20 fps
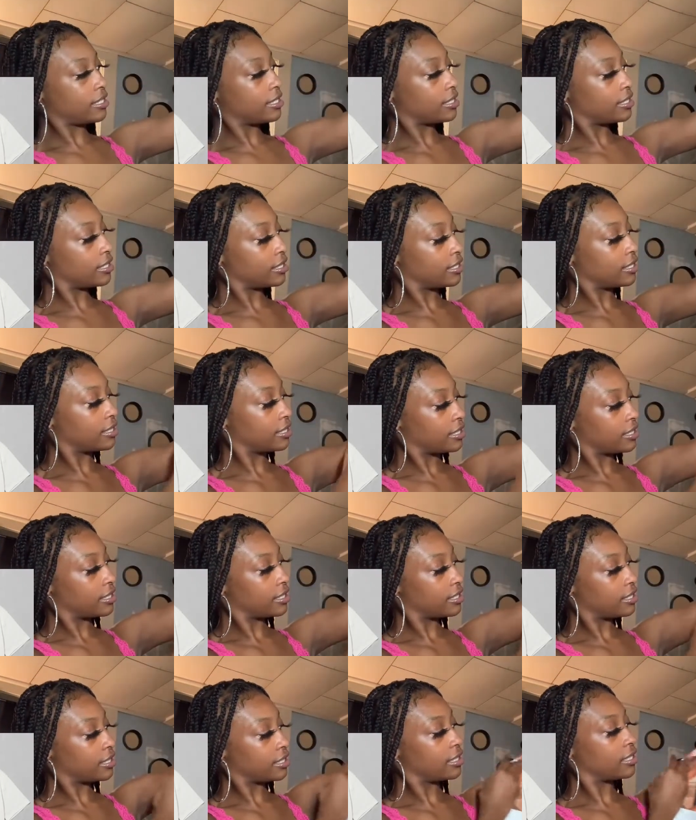
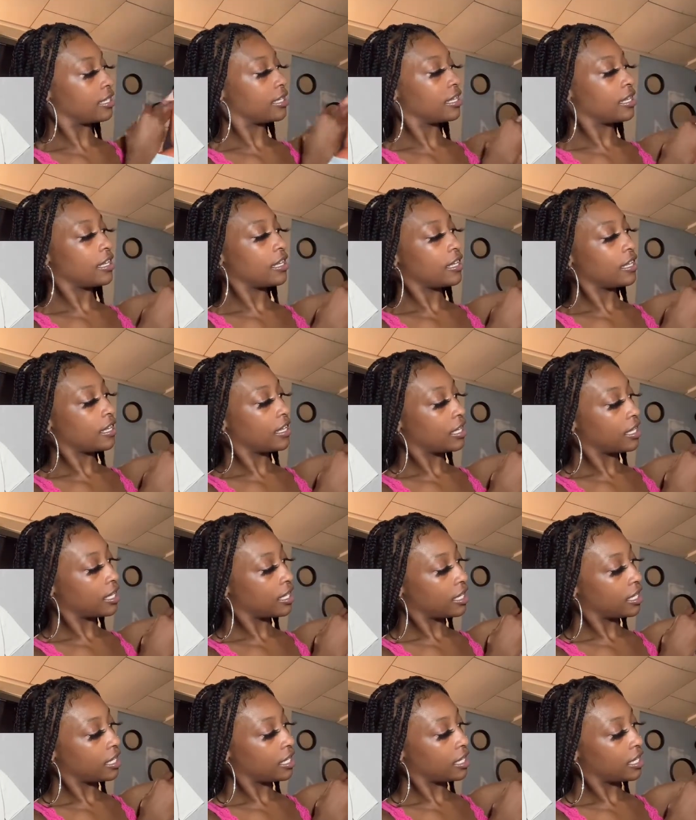
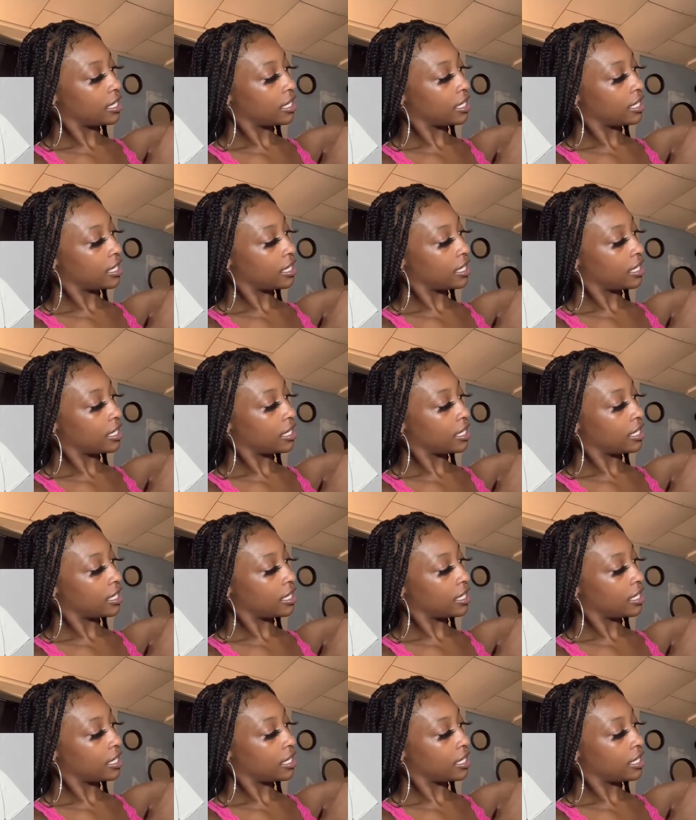Nobody speaks.